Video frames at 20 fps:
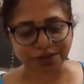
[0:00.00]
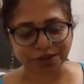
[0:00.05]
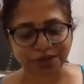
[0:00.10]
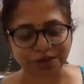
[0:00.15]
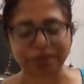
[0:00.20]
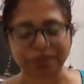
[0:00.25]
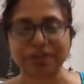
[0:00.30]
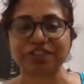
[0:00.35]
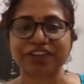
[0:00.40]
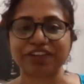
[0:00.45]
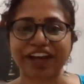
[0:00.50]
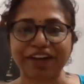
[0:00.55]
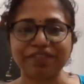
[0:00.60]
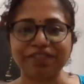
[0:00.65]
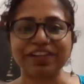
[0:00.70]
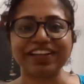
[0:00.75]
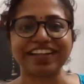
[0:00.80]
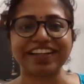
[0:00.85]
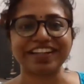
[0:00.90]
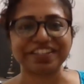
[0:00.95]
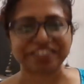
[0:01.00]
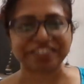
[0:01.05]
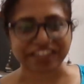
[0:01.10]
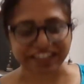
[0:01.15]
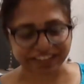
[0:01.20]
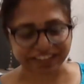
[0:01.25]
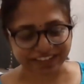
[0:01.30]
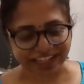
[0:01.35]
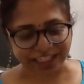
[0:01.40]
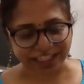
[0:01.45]
So I'm a traveler and a
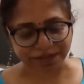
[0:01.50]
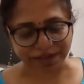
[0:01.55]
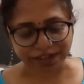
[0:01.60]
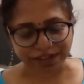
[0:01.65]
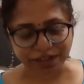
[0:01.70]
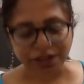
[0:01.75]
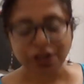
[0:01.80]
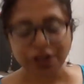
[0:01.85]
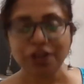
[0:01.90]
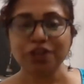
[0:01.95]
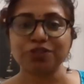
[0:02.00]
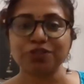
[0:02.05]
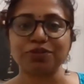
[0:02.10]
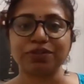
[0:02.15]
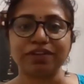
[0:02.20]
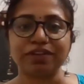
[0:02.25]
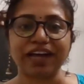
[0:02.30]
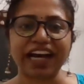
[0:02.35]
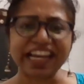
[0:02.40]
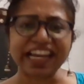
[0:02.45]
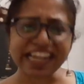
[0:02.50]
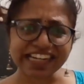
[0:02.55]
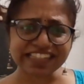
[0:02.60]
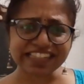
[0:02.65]
trekker as well. So I